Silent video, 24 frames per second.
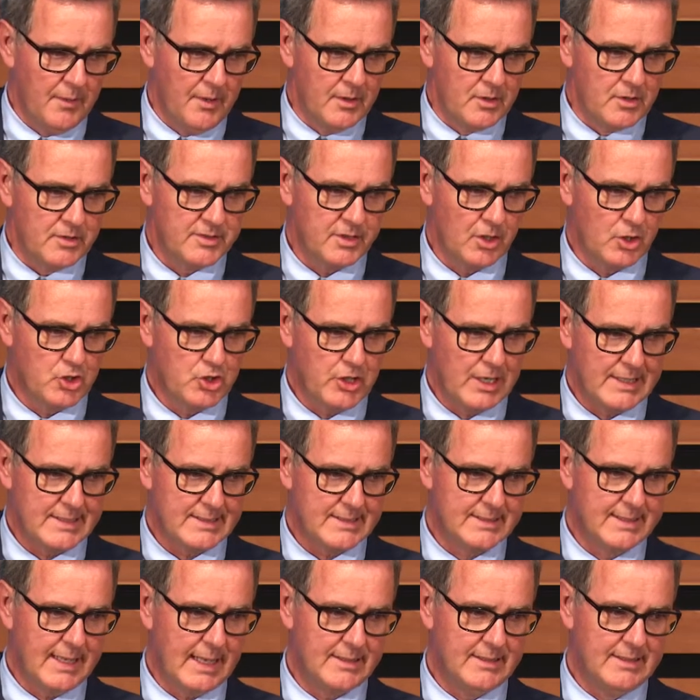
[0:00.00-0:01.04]
suggests
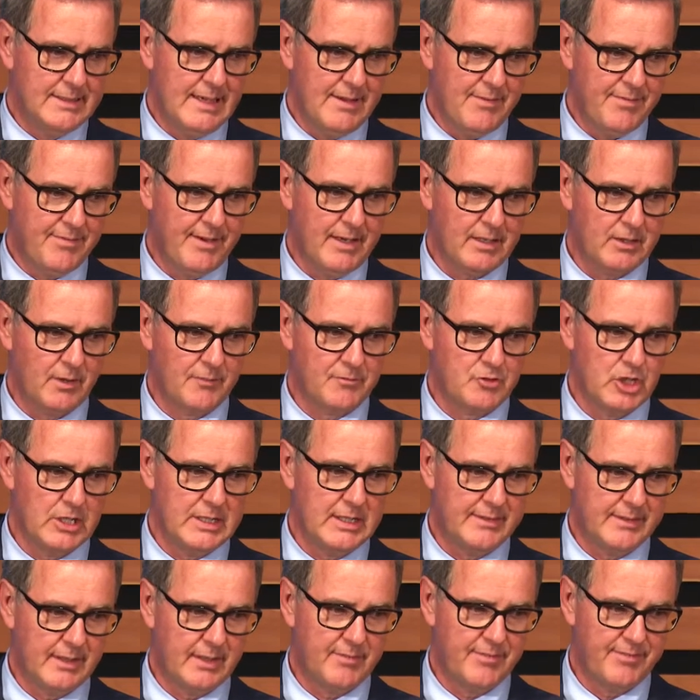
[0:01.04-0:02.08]
that the effect of
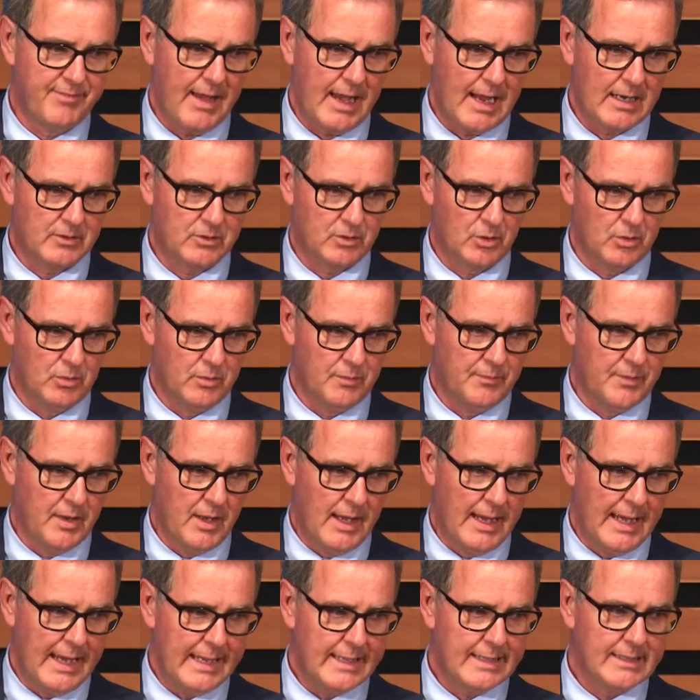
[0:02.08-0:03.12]
genetic factor
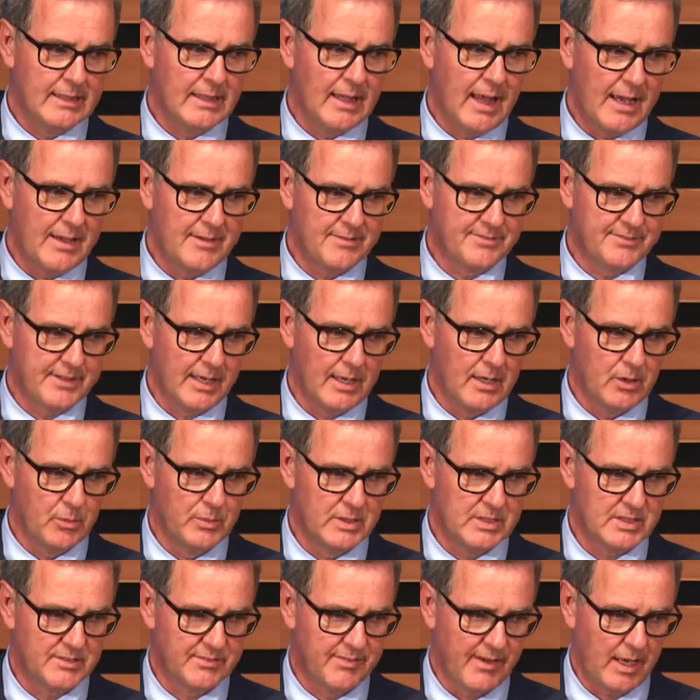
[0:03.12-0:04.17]
and lifestyle
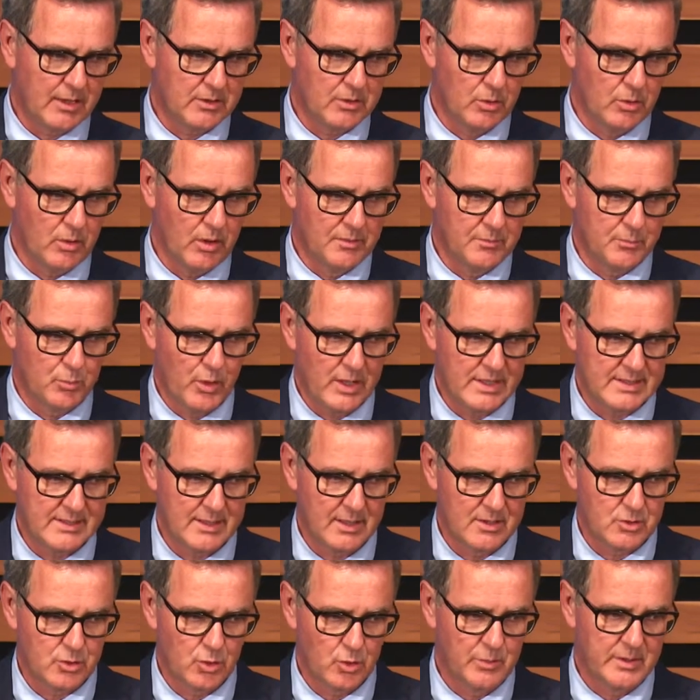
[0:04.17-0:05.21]
risk factor on breast
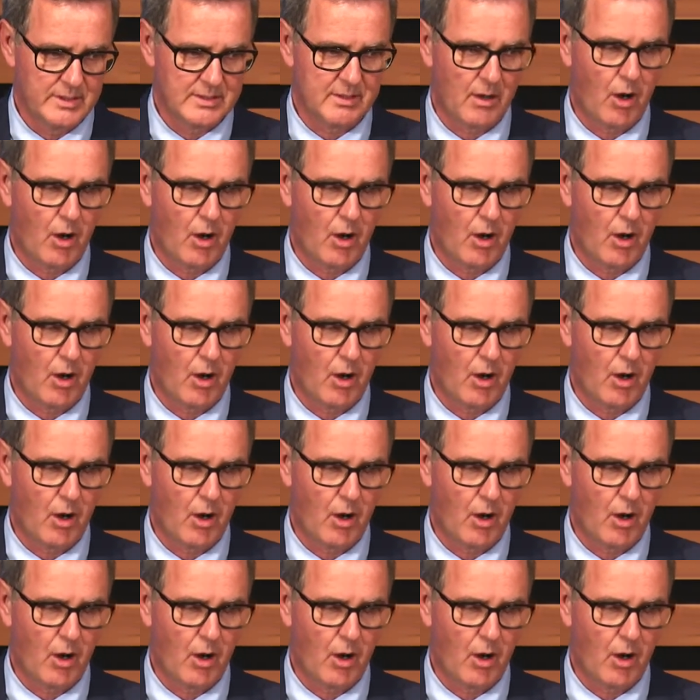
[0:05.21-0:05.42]
cancer risk